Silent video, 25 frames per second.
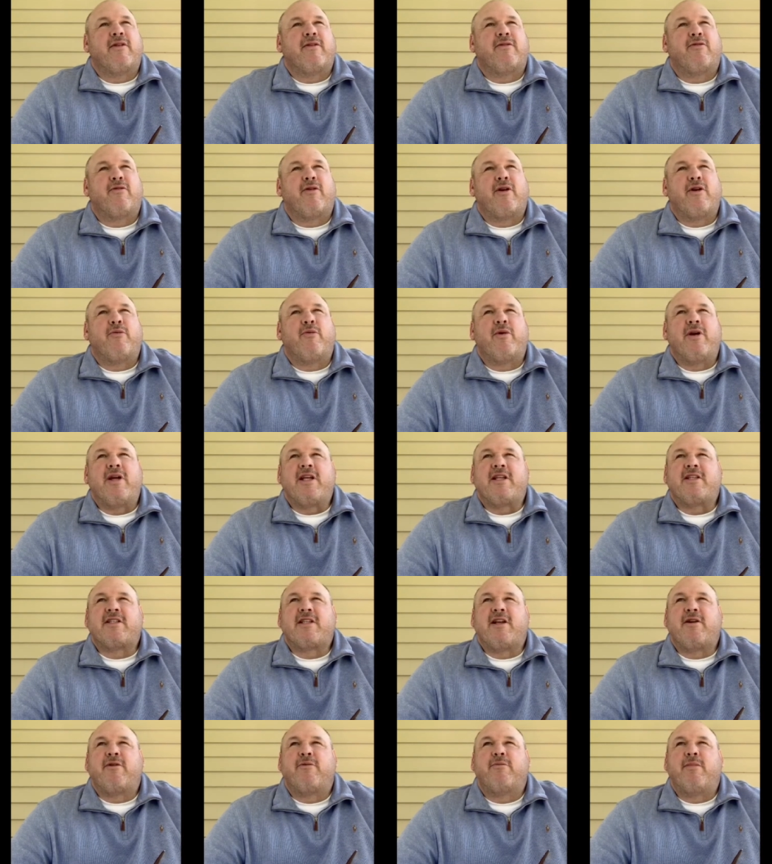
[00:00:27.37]
three weeks
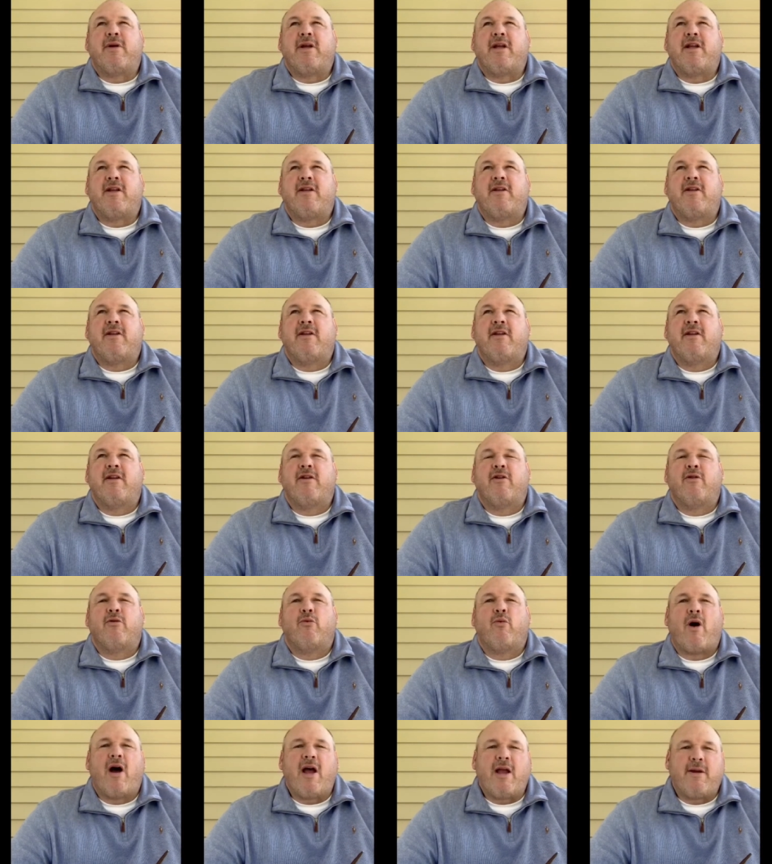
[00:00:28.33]
it'll be
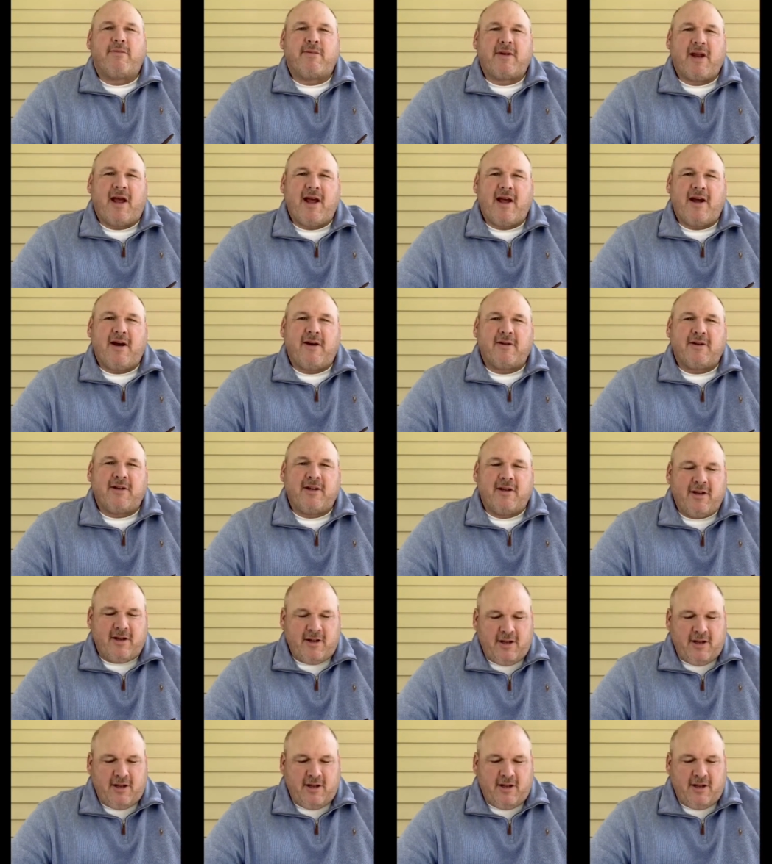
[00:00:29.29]
wiped out,